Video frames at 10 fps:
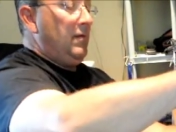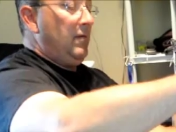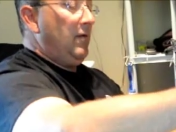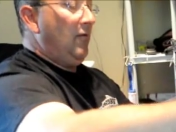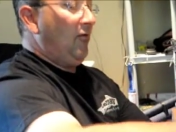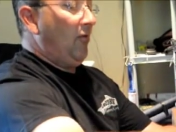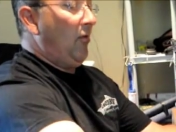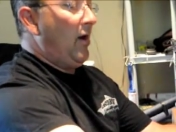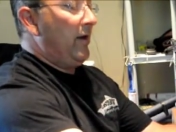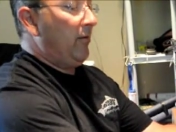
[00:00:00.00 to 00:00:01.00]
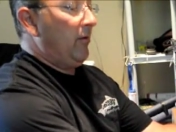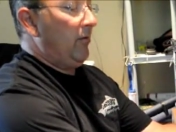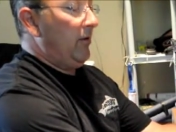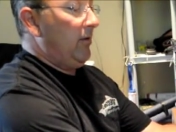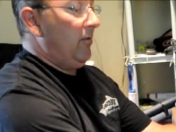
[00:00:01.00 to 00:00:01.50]
use a lot or a
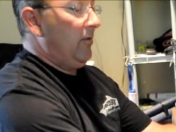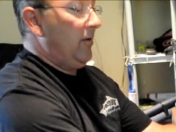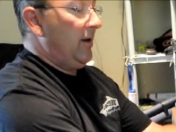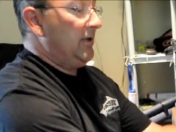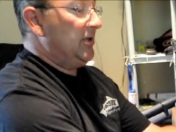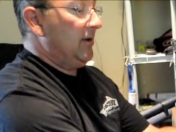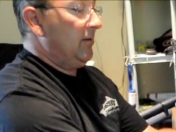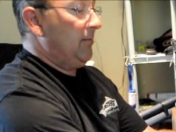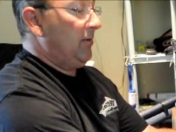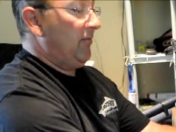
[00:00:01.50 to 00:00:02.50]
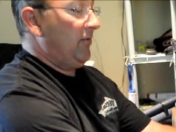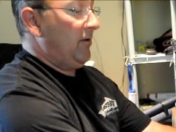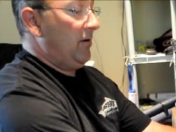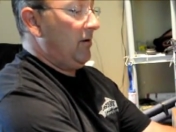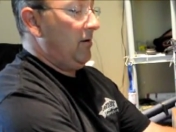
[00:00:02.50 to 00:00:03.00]
little. I generally
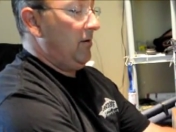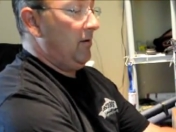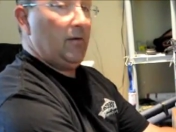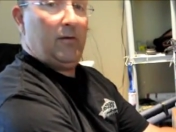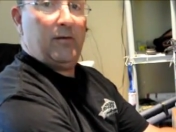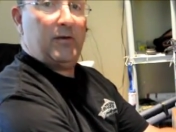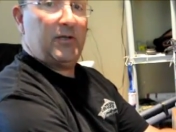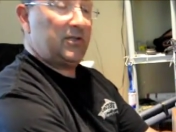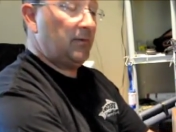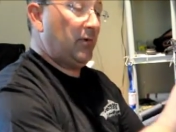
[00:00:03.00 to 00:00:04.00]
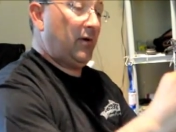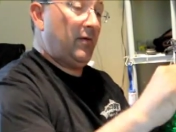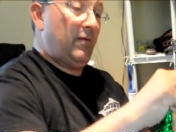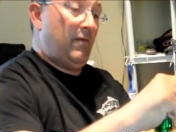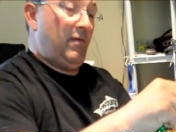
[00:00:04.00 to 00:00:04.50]
prefer just
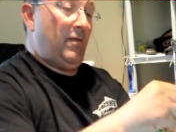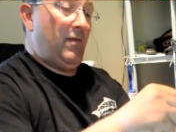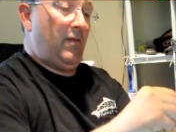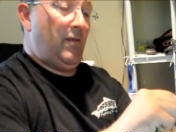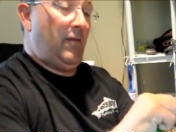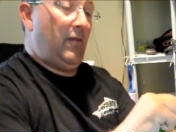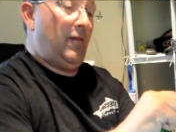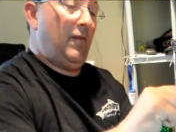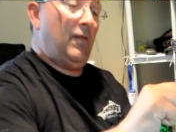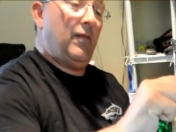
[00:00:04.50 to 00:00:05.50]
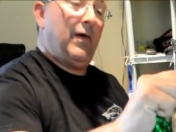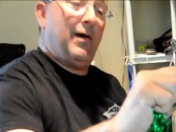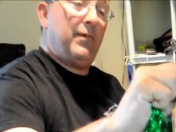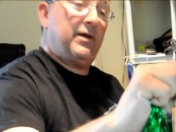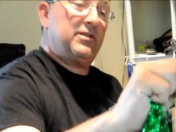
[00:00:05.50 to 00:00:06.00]
about that
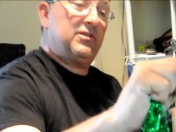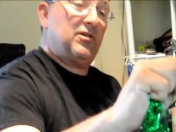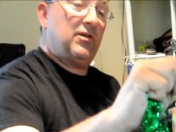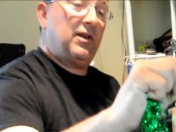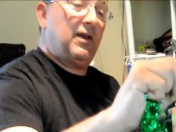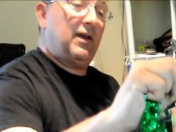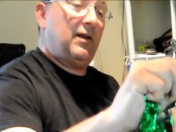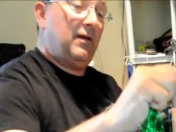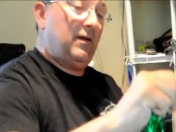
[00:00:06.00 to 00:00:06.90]
much is all you need,